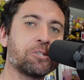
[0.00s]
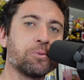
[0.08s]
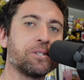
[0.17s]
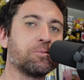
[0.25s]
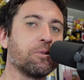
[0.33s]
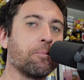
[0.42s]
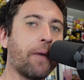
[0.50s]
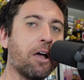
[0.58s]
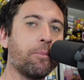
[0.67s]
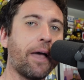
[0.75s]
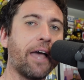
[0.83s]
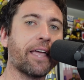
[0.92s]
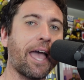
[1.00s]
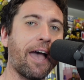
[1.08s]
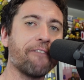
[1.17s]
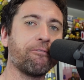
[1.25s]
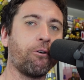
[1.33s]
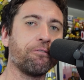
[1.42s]
with us with mailbag
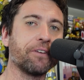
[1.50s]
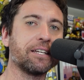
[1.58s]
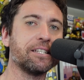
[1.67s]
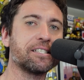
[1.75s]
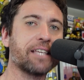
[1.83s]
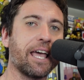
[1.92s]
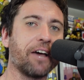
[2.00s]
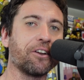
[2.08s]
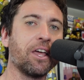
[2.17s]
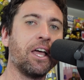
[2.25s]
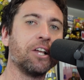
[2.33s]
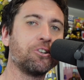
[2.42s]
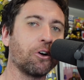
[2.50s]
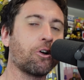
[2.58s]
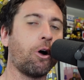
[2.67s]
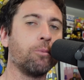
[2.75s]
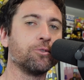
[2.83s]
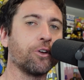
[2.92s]
at
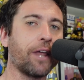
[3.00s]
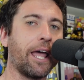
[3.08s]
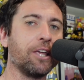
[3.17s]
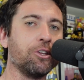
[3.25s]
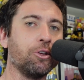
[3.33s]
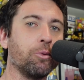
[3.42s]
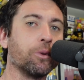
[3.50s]
fourfingerdiscount.com.au.